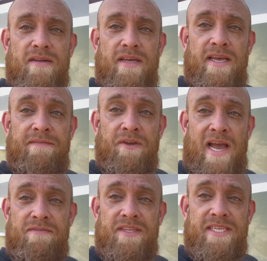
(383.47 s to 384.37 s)
If you're
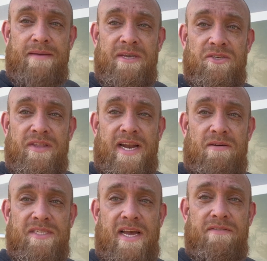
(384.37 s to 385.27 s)
having the same issue that I
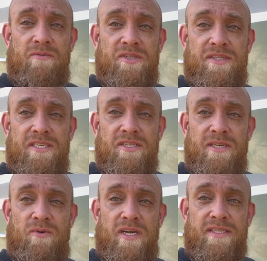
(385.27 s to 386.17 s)
was having, which essentially
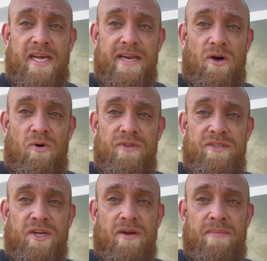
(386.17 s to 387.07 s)
was I'd hold the
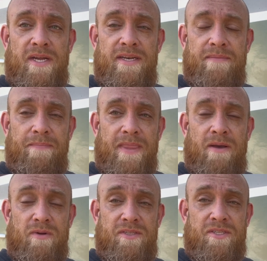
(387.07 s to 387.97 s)
start button, it
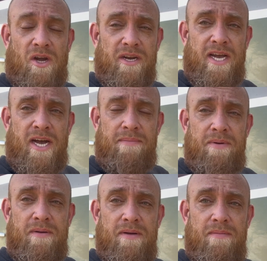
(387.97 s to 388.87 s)
would start up,
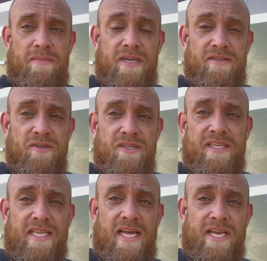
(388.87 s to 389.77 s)
but as soon as
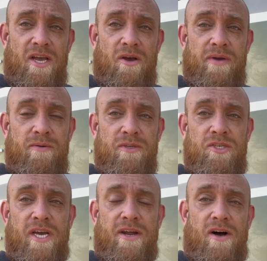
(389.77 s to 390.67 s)
I let go, it would
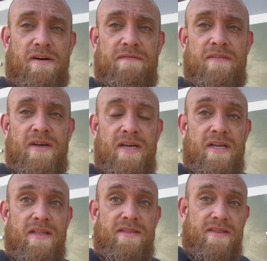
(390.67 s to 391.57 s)
shut off.
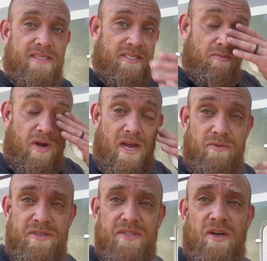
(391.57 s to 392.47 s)
This is where I
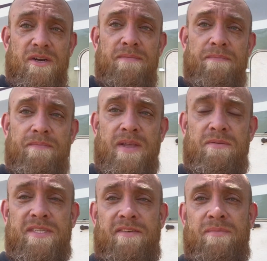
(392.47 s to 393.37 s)
would start. It
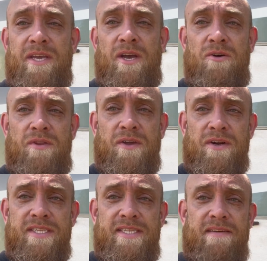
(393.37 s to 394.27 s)
was giving me code
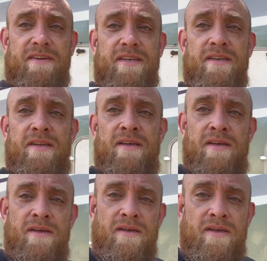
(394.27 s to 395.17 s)
37
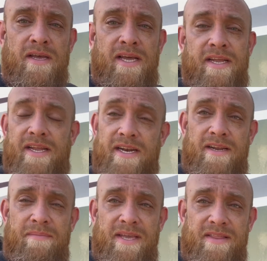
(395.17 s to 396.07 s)
and it ended
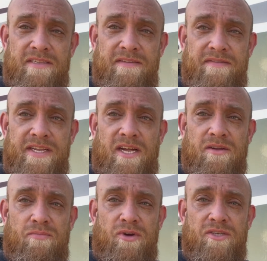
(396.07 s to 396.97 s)
up being this
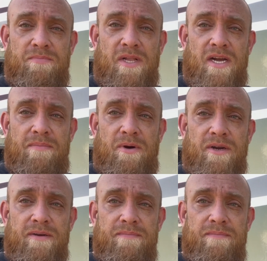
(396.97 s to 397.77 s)
$50 brush block part.